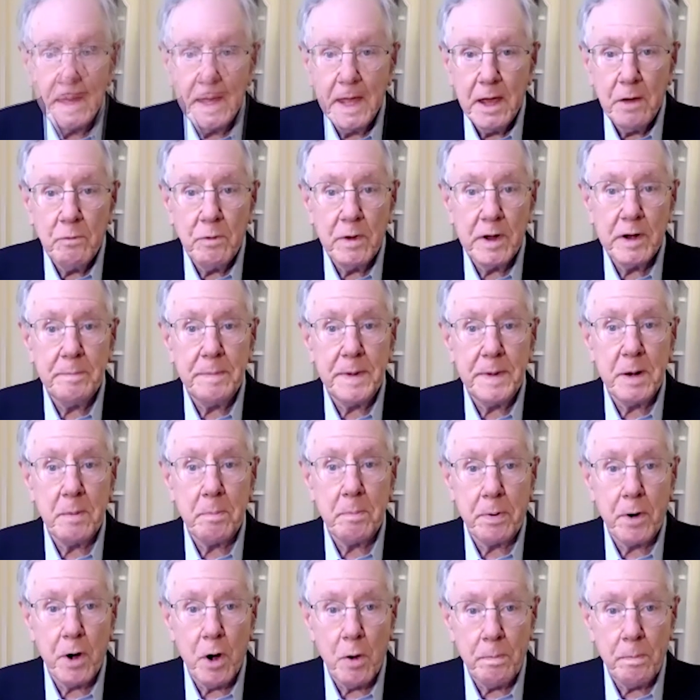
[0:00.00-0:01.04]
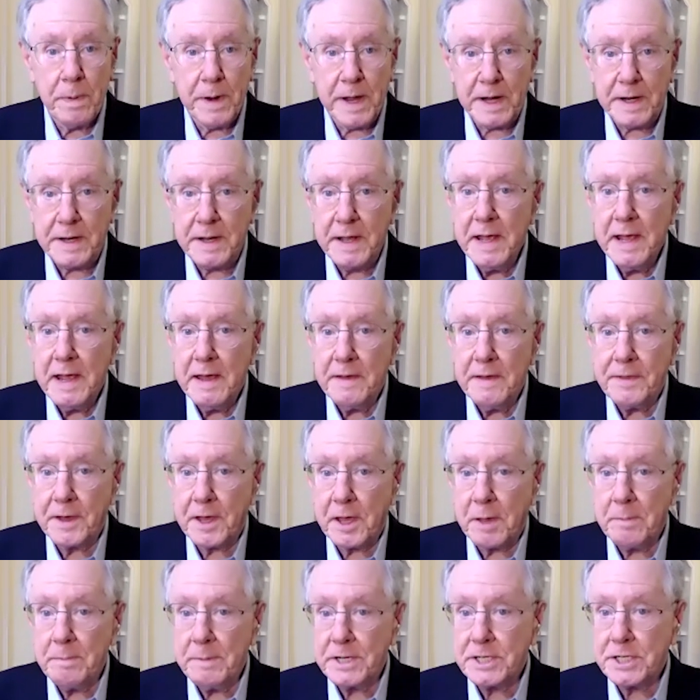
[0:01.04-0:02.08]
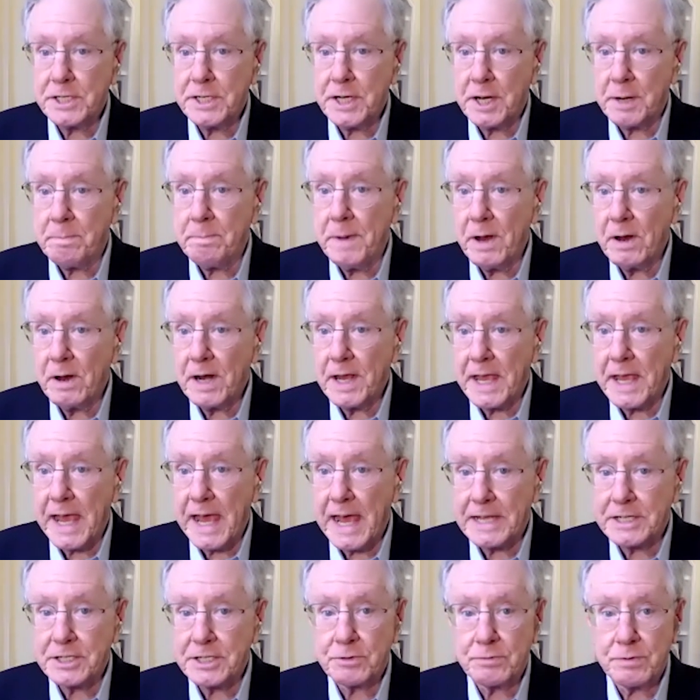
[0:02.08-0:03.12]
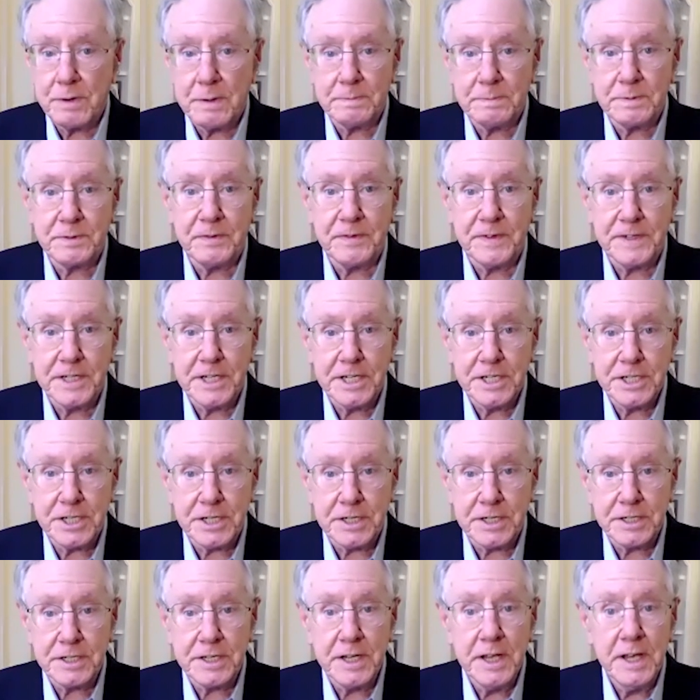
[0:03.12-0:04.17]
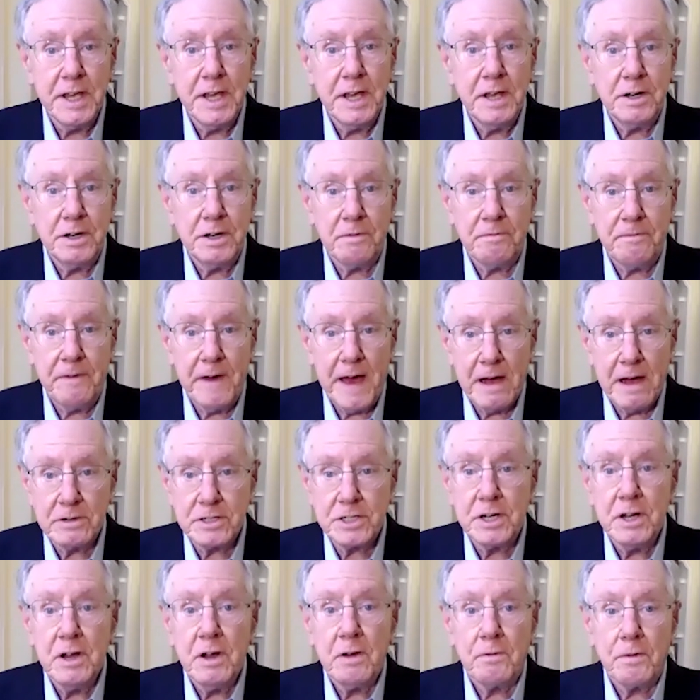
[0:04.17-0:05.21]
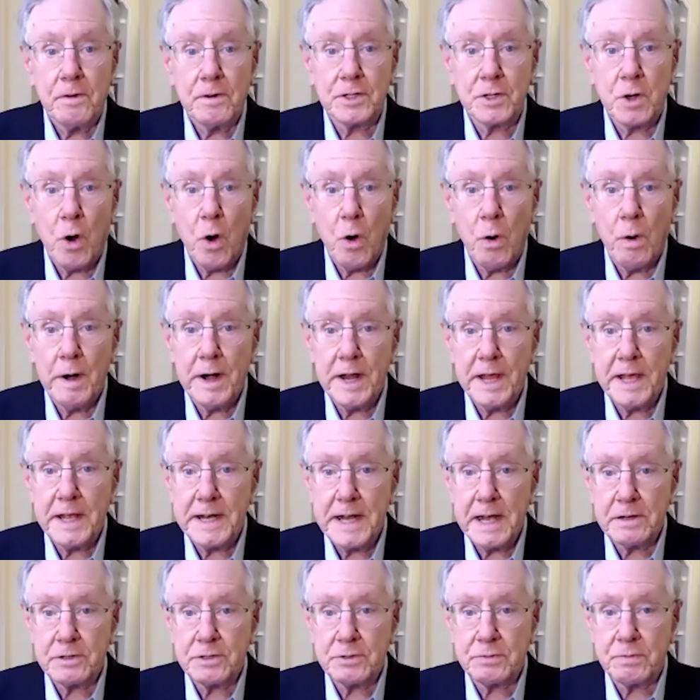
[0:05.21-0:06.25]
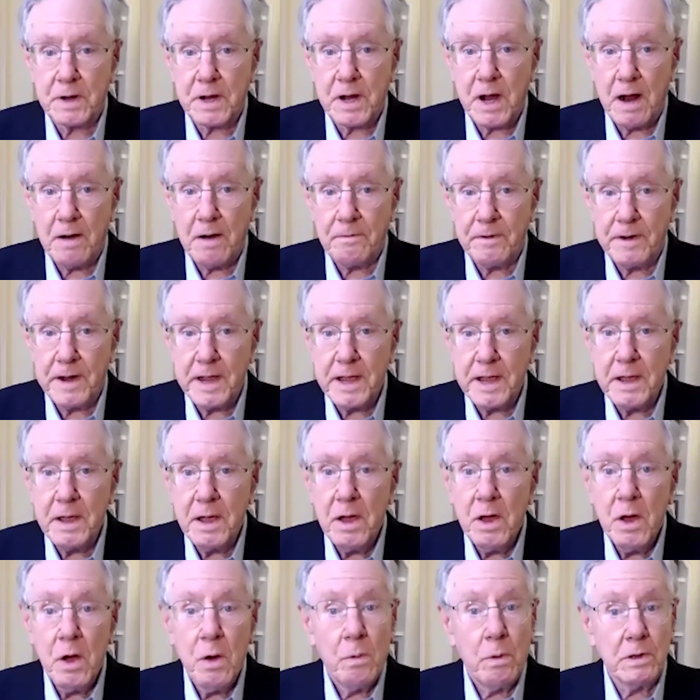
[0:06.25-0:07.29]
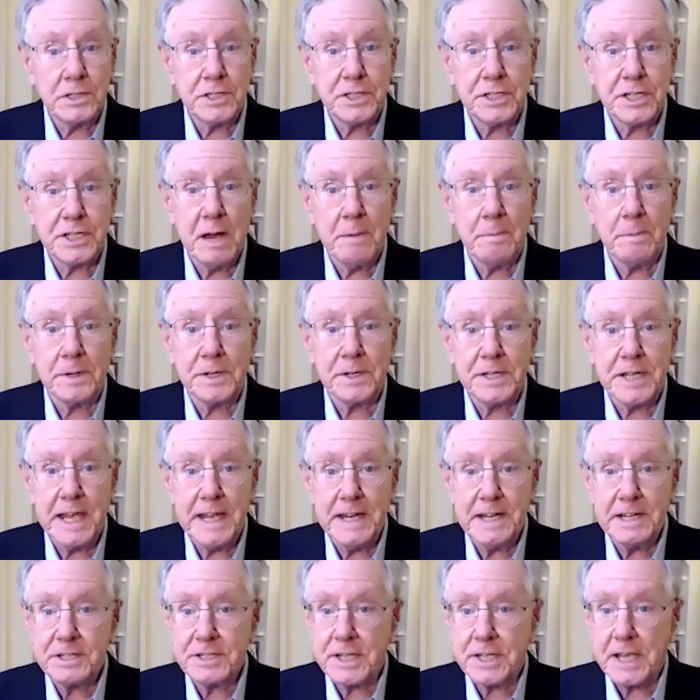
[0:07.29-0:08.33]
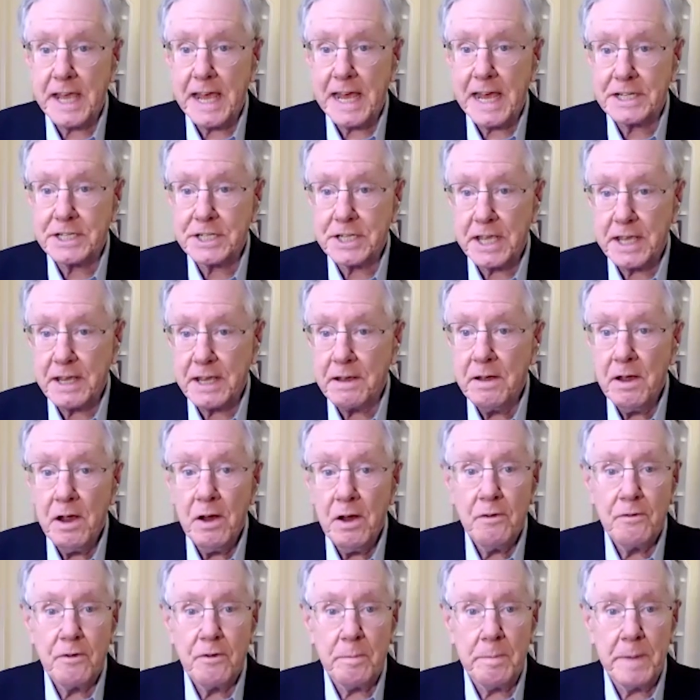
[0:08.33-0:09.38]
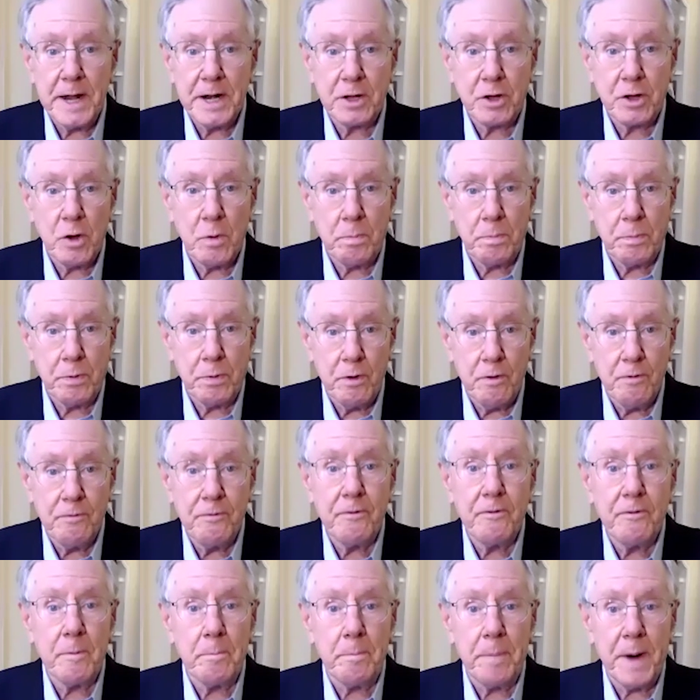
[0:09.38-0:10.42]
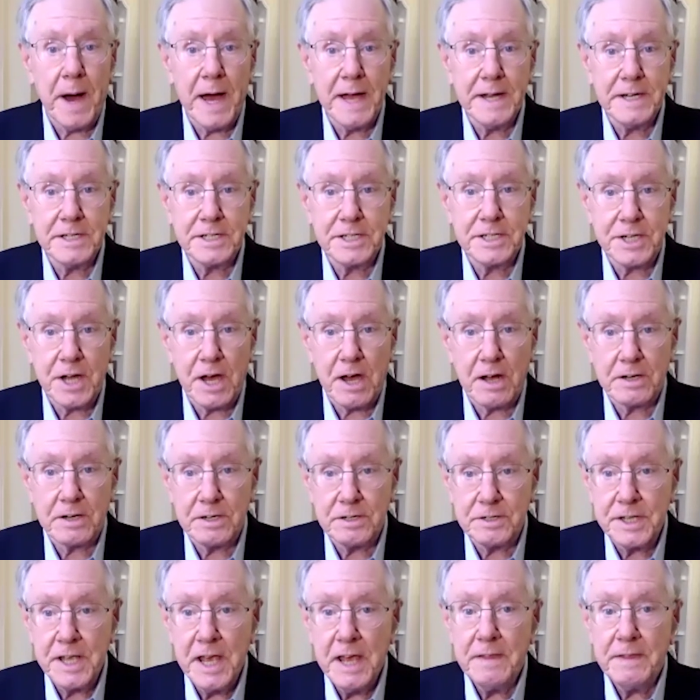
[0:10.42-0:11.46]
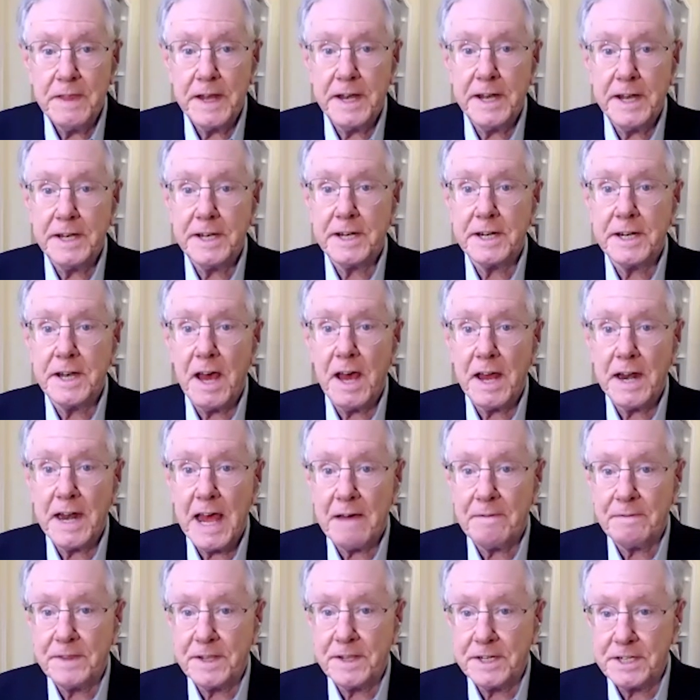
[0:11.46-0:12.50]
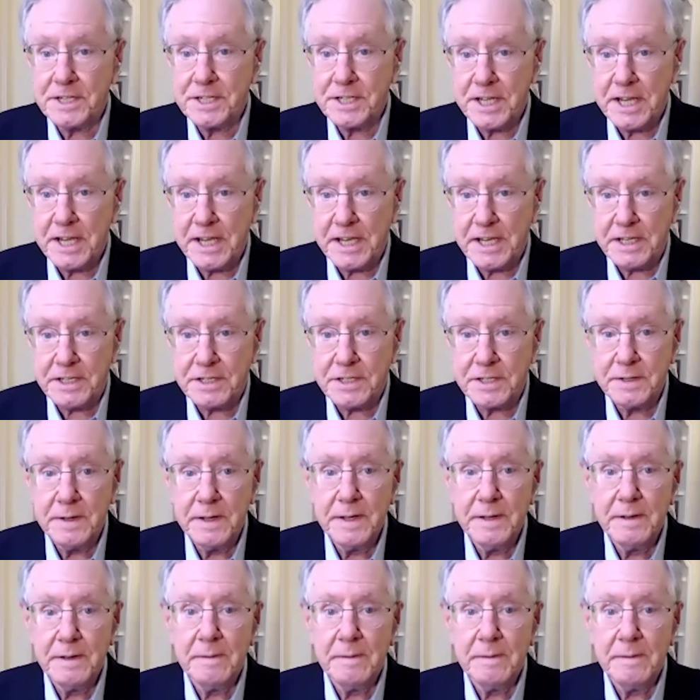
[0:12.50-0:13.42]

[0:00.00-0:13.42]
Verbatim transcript: It would have been appropriate if the commission had merely asked Trump's physicians to vouch for his already announced recovery while simultaneously asking for medical proof from Biden's doctors that he did not have the disease.